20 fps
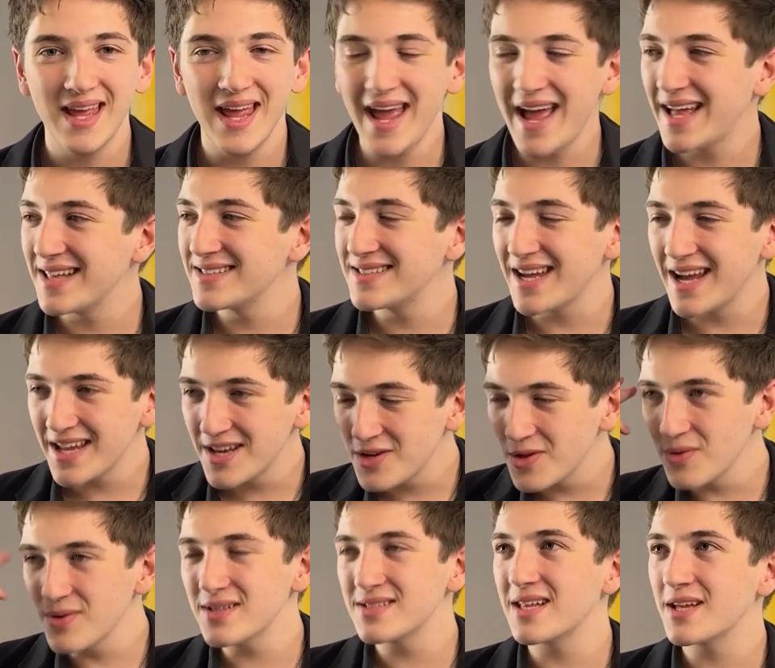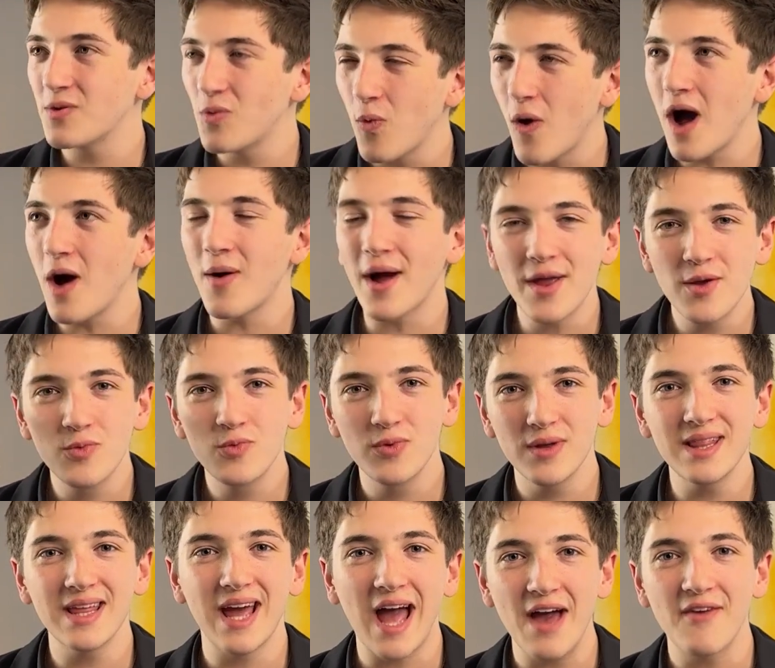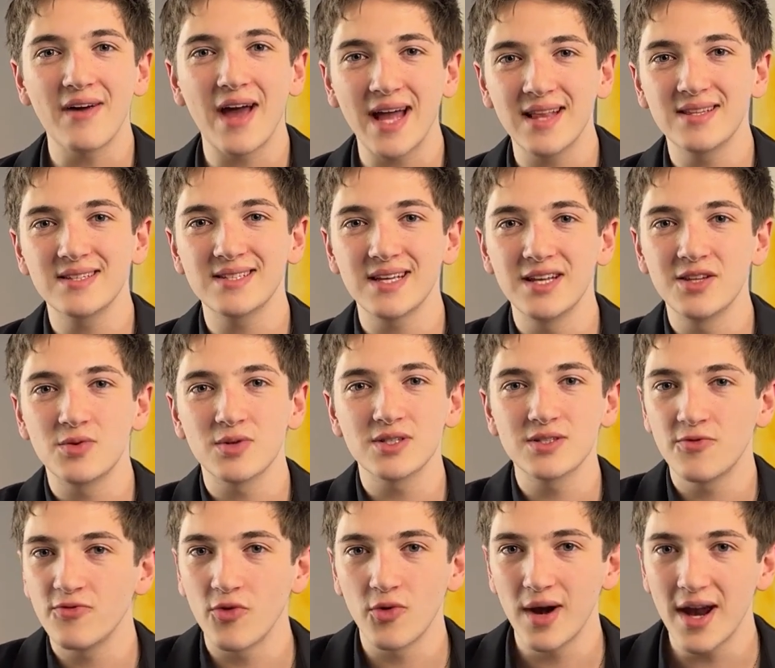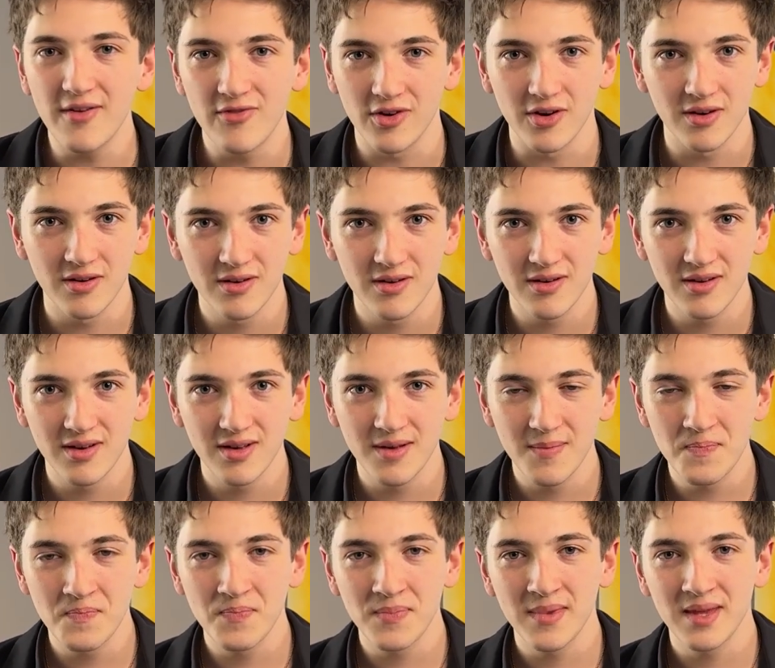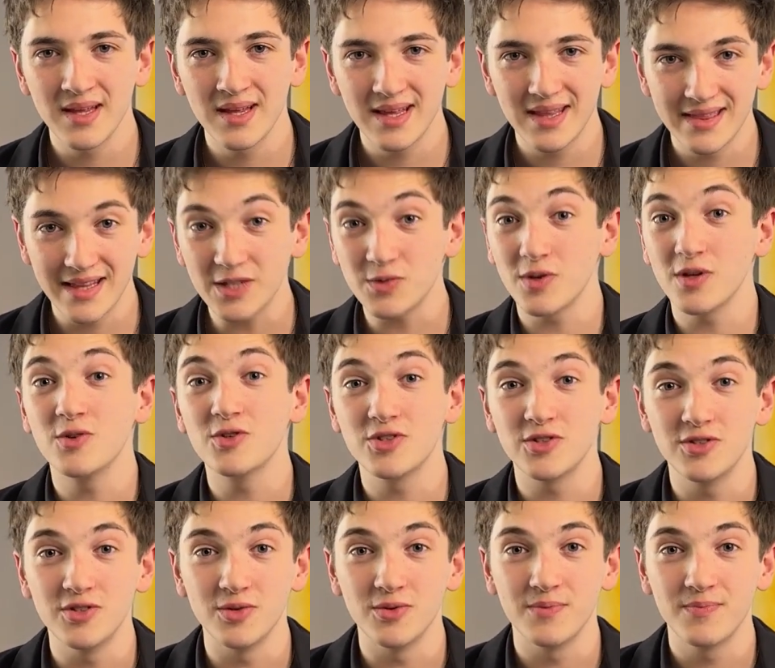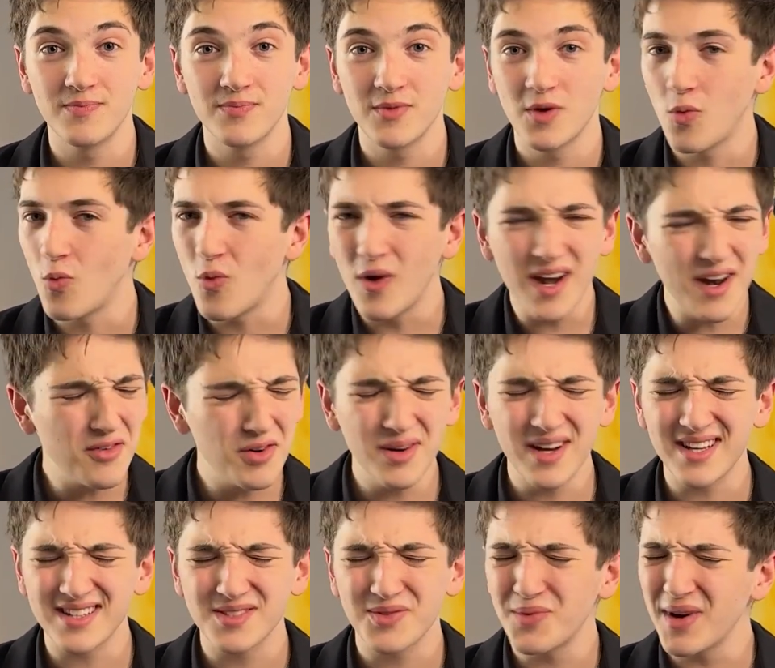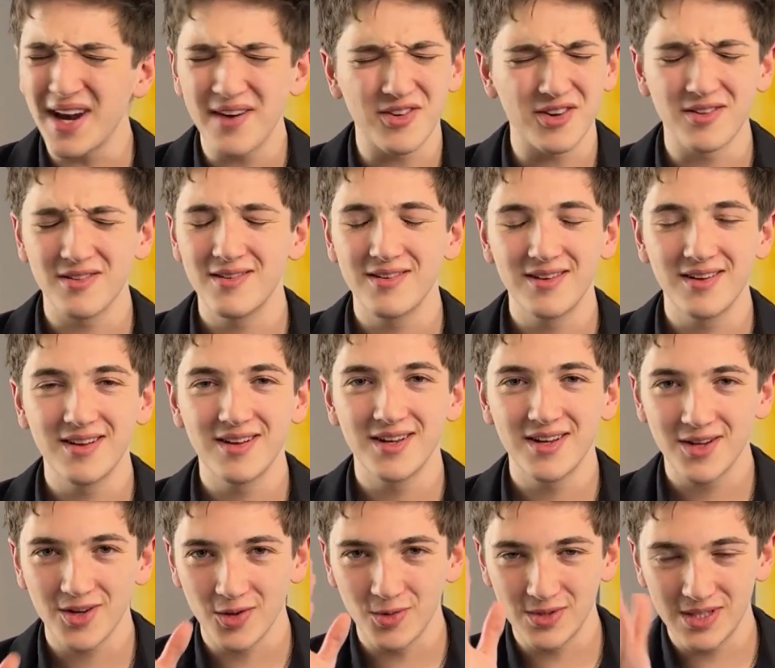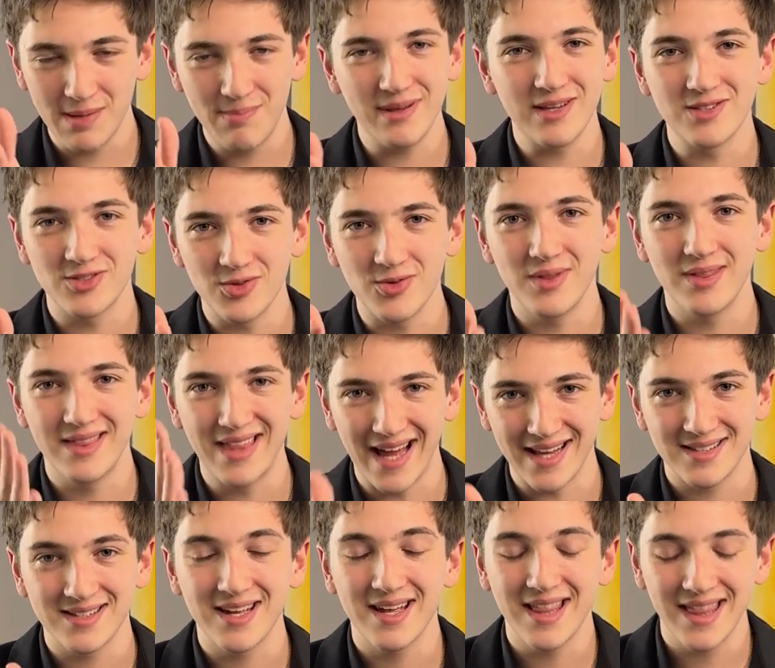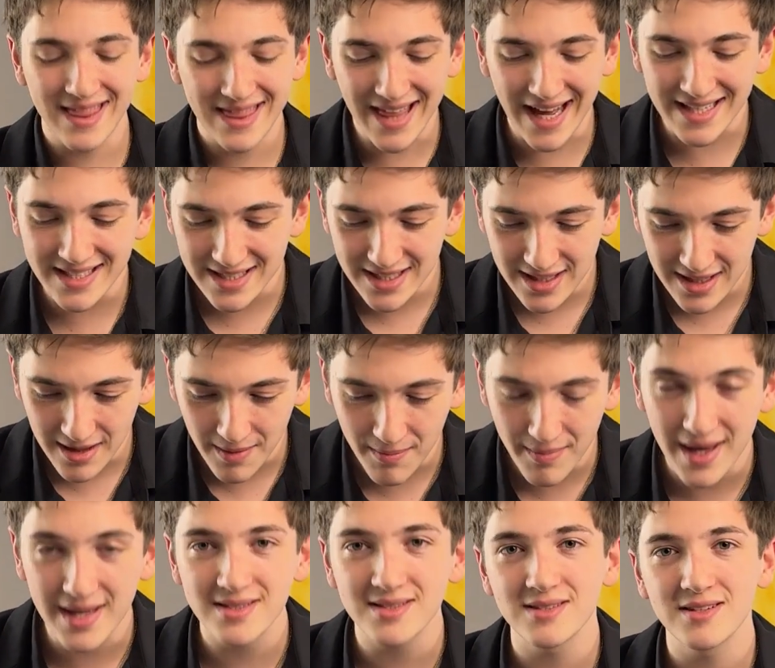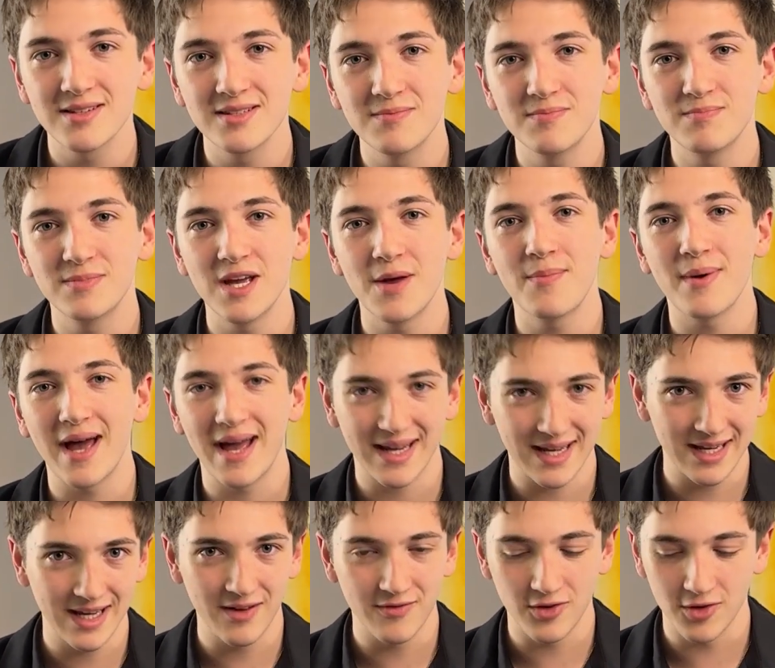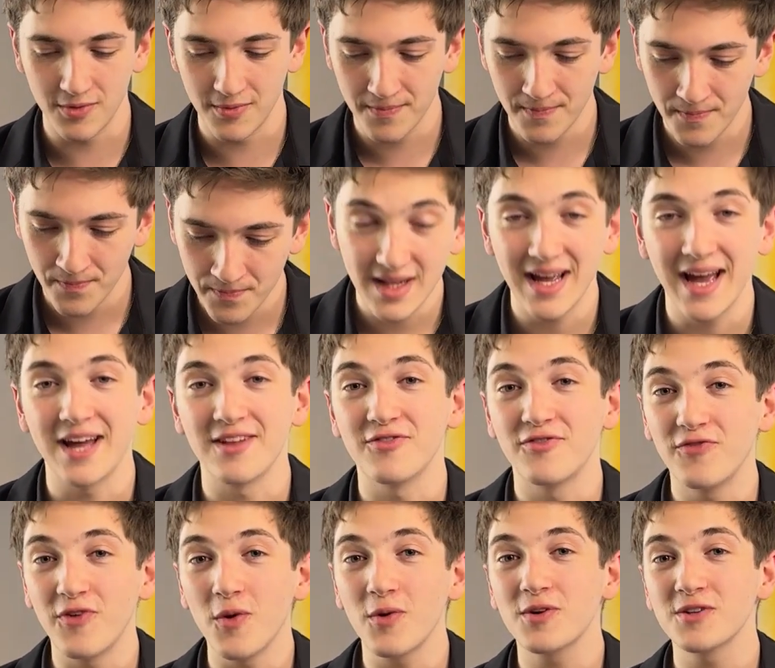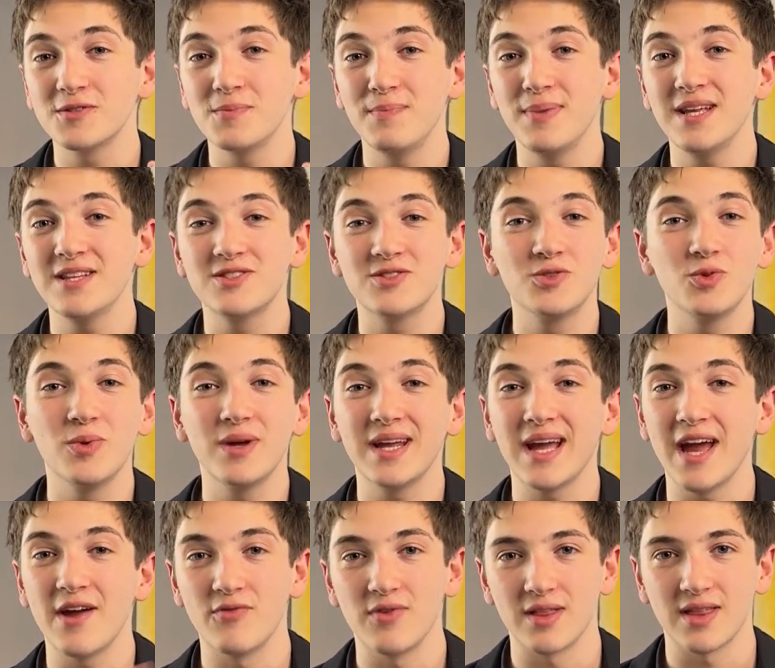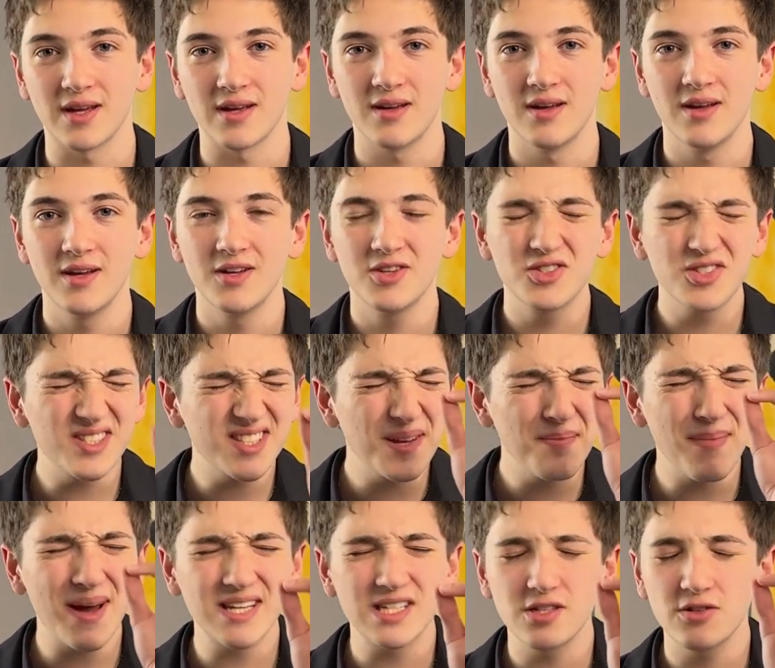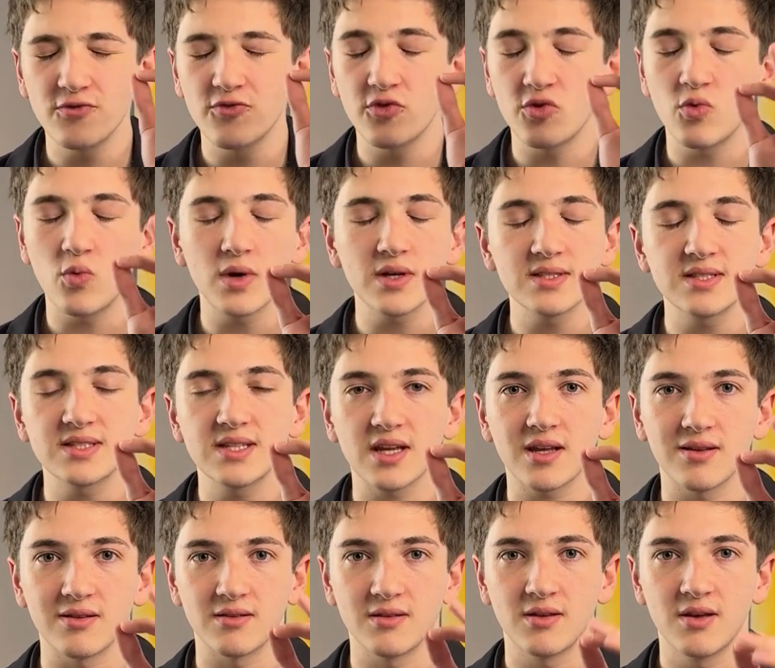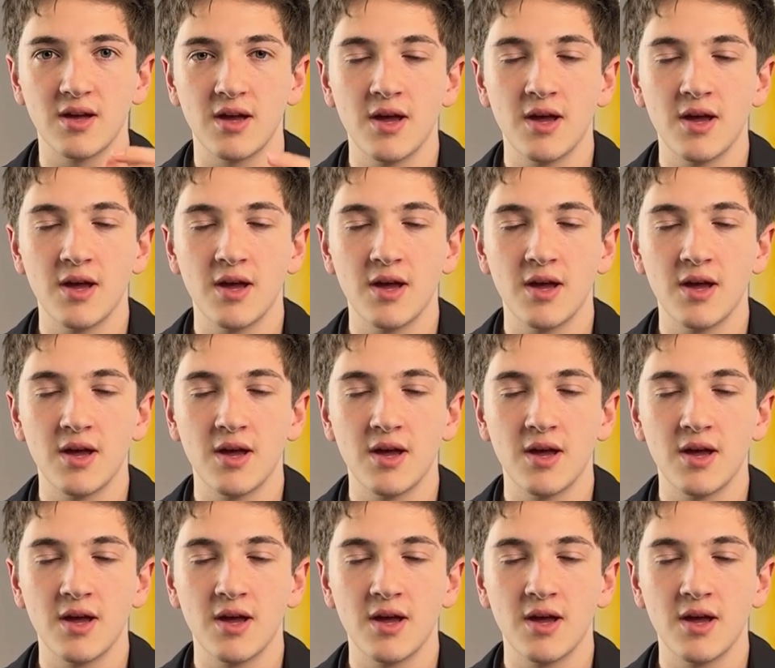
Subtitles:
And I noticed like, wow, I really have had this interest forever. That's what you should do. Whatever it is, whatever. Go deep into that. That's the best tip I can give you. And focus beats doing everything. Just imagine for 1 second,